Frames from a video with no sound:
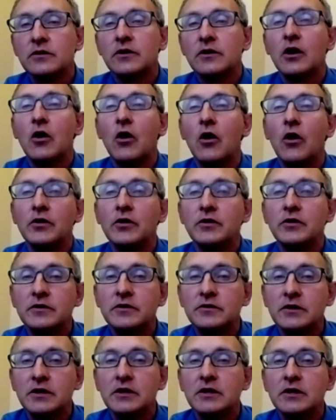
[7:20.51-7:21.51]
like heart
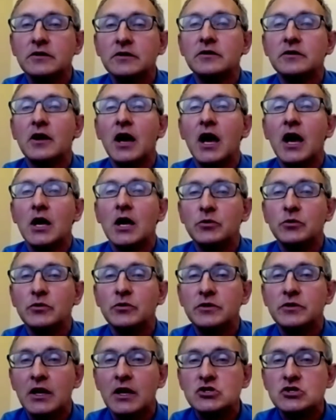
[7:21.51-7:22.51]
disease and
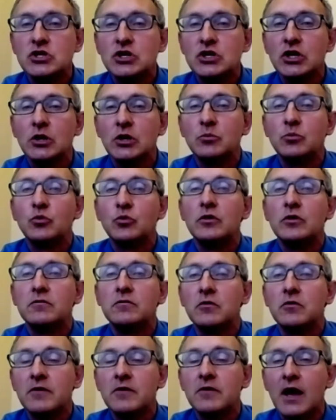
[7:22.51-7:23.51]
hypertension and
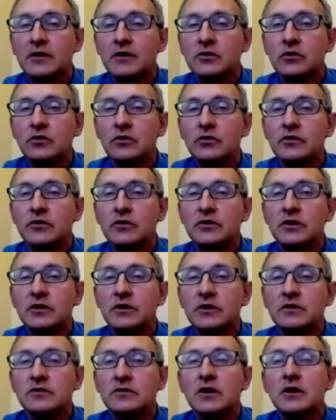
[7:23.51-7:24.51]
peripheral vascular
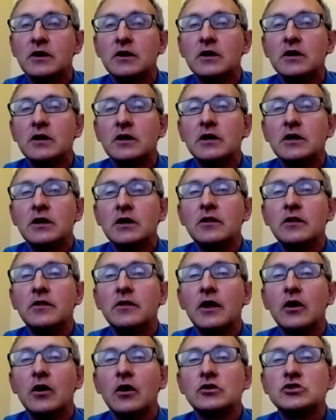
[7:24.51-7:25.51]
disease,
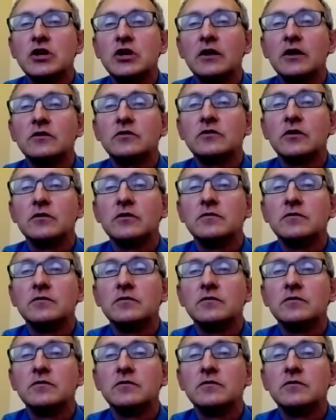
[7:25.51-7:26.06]
then your chance